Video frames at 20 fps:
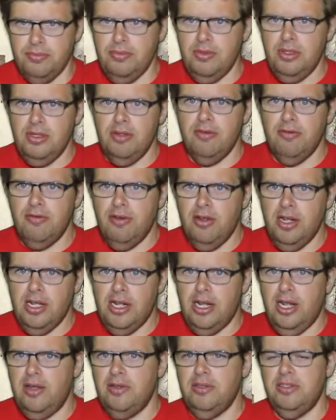followed
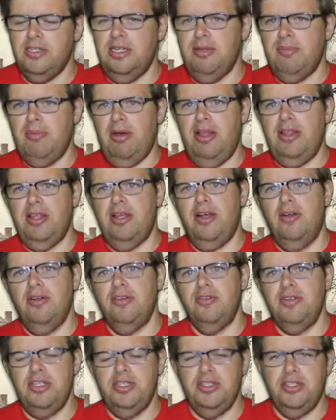closely by The
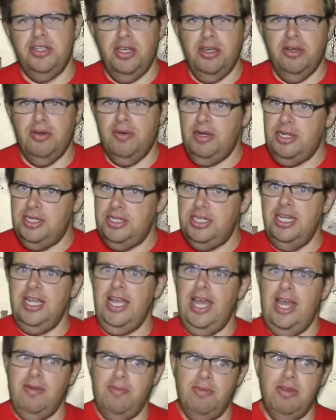Conjuring 2, which
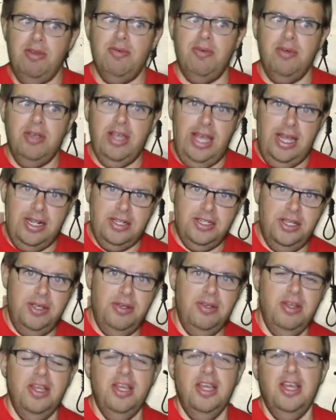again we will get
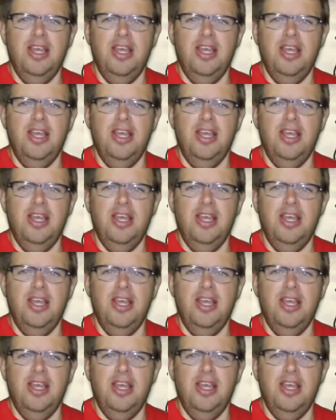to